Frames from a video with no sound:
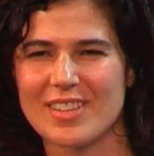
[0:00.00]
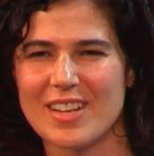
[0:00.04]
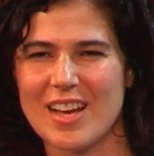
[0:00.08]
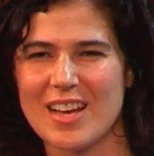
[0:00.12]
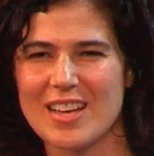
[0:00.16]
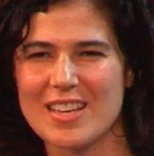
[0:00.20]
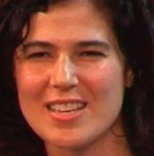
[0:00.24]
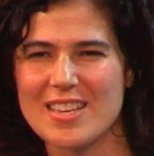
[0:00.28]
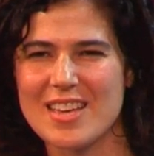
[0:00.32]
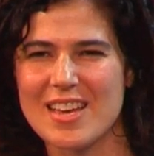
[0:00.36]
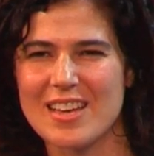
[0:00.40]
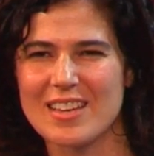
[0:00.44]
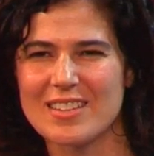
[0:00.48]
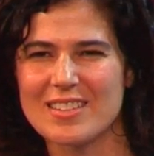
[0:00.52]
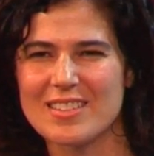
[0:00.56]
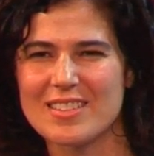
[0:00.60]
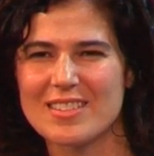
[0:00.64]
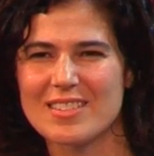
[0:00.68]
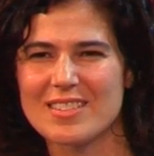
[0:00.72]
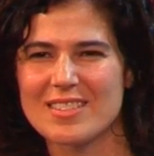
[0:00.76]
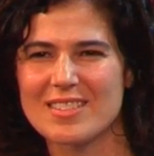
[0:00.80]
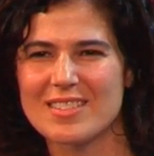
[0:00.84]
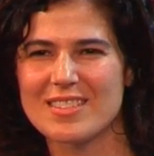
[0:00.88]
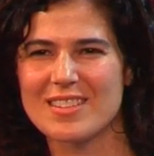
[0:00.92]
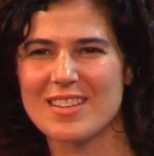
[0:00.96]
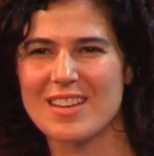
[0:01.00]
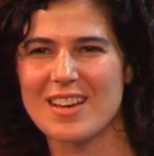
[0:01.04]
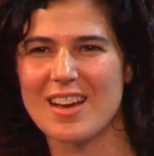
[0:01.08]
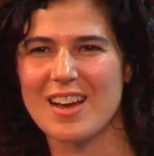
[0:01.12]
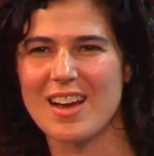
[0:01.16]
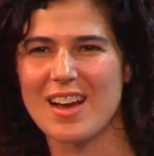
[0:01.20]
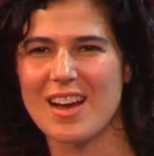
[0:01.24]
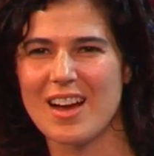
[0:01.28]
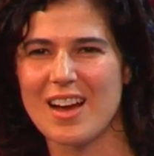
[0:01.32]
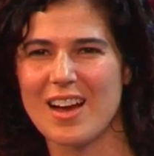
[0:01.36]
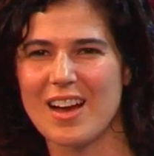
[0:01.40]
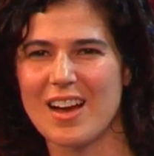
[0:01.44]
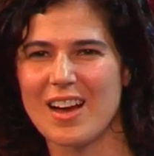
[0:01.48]
I guess
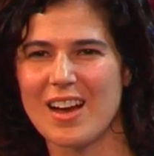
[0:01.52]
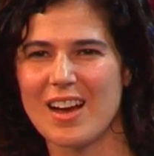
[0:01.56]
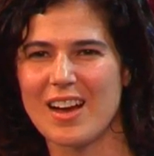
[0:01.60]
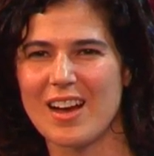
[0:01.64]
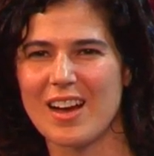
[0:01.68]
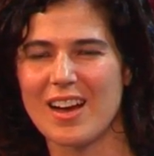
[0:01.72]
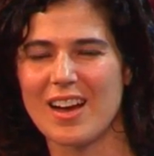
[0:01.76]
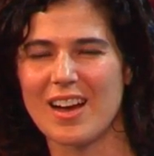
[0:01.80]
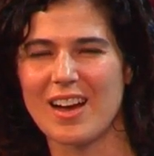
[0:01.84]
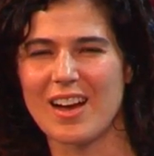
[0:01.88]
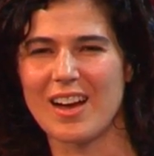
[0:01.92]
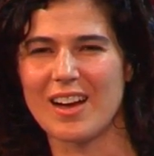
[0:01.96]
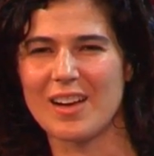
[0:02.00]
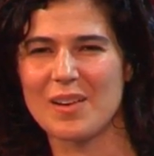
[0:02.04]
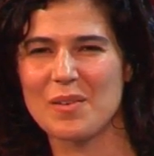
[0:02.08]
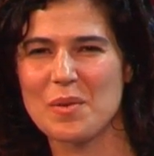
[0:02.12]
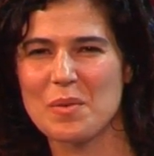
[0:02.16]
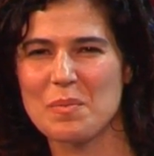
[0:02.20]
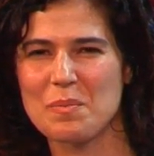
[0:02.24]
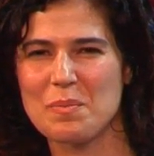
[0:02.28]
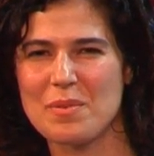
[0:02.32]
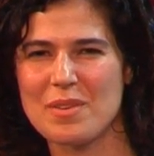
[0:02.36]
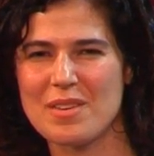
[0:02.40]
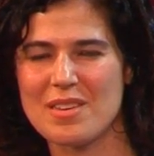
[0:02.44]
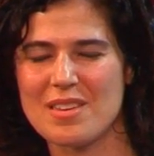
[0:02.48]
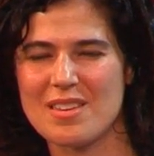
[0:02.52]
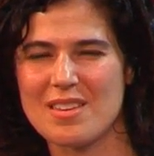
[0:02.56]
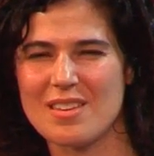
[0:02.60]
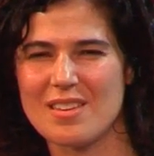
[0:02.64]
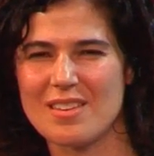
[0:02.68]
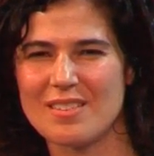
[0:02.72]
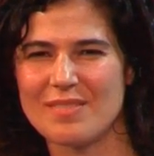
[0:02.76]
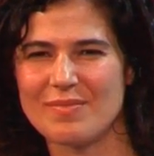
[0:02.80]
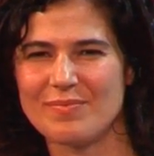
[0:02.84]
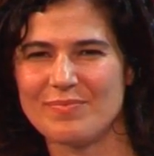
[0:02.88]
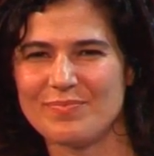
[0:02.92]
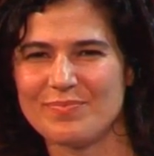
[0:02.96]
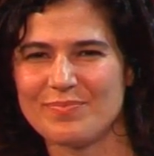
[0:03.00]
I would be